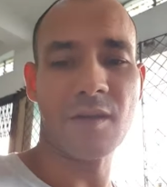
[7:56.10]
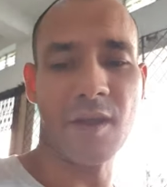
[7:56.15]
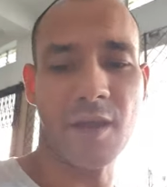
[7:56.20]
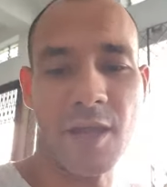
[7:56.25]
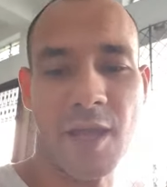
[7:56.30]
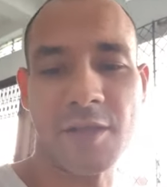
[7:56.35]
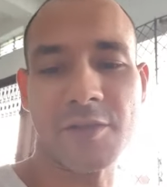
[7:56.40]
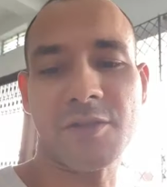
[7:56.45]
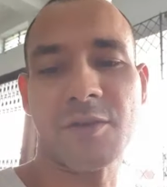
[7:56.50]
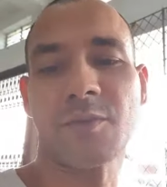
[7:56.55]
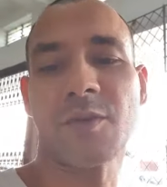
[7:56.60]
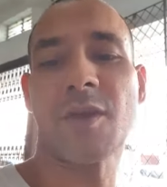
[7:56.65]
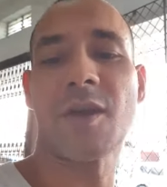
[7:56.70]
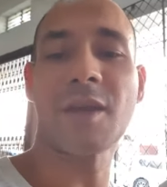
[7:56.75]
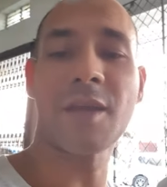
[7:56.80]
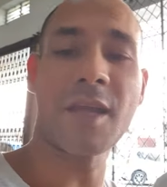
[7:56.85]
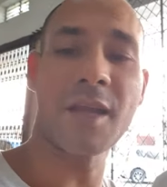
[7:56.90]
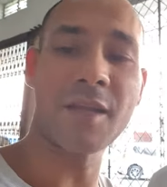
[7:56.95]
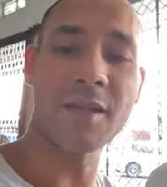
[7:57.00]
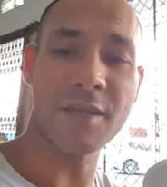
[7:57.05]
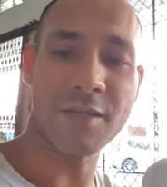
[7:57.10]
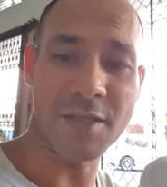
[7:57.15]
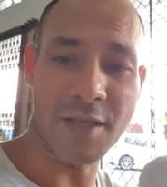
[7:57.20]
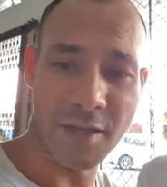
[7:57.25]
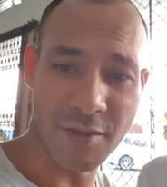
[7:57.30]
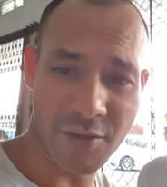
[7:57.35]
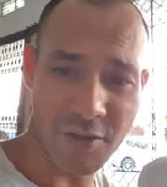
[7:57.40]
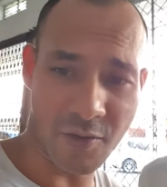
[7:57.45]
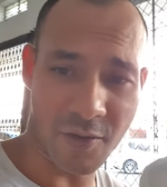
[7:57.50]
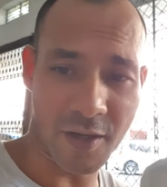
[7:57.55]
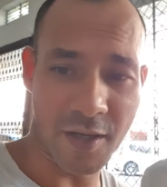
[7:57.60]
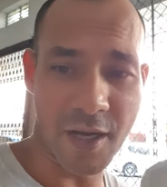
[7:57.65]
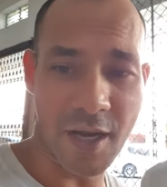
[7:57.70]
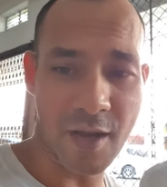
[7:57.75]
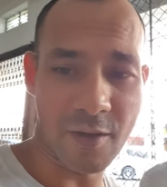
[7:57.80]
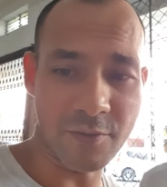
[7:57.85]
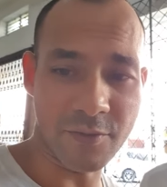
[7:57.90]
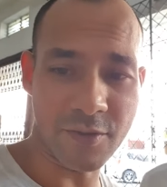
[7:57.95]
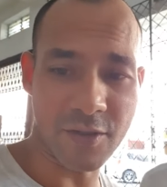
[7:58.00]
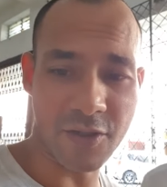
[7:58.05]
right, guys, so we are getting this thing
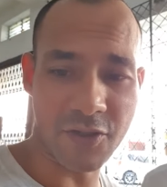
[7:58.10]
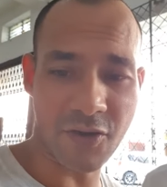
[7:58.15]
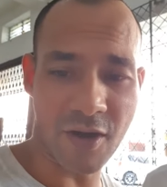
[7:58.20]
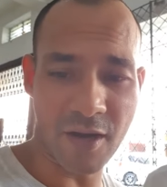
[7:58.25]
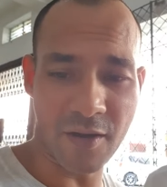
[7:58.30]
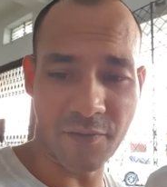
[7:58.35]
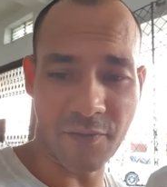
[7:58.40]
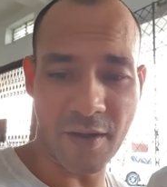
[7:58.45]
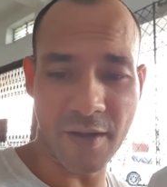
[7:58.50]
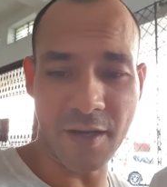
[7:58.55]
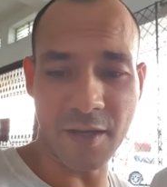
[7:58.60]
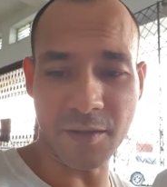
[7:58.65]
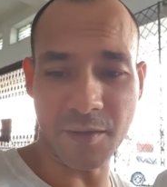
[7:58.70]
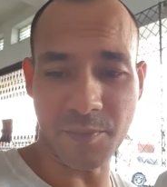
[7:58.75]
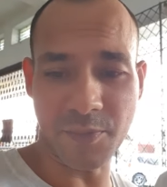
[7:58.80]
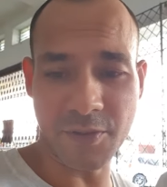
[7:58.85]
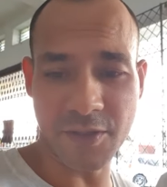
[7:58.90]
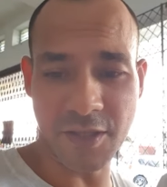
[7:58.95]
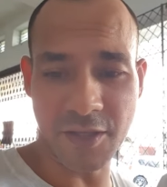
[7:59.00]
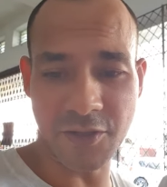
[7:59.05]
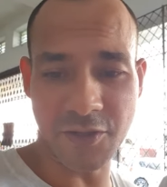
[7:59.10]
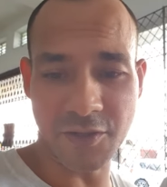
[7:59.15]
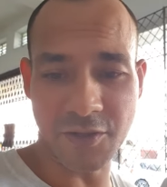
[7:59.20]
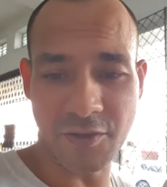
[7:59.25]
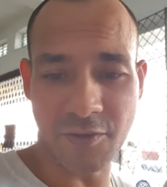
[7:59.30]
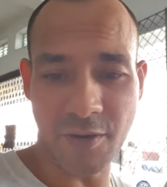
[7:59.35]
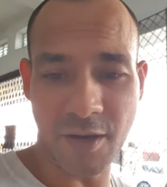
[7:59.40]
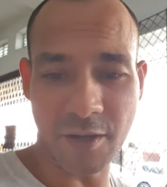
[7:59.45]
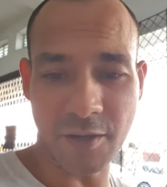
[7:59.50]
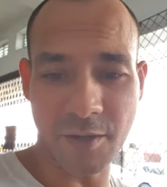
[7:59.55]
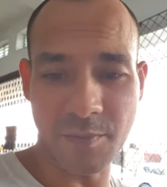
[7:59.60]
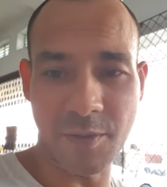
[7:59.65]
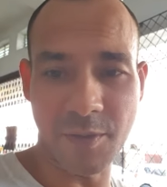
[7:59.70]
sorted out. Just trying to find out procedures correctly